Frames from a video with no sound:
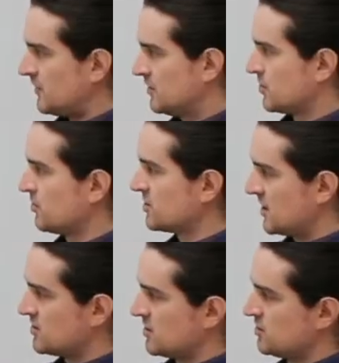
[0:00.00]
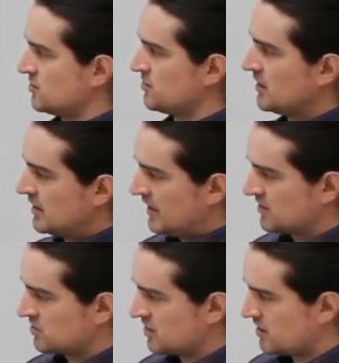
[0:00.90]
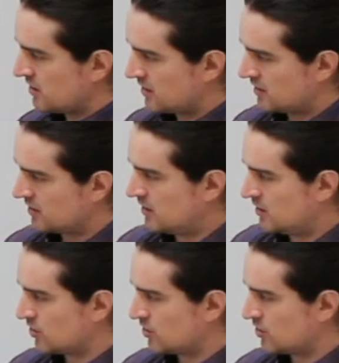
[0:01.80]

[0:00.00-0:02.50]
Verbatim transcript: So this gets into actually uh,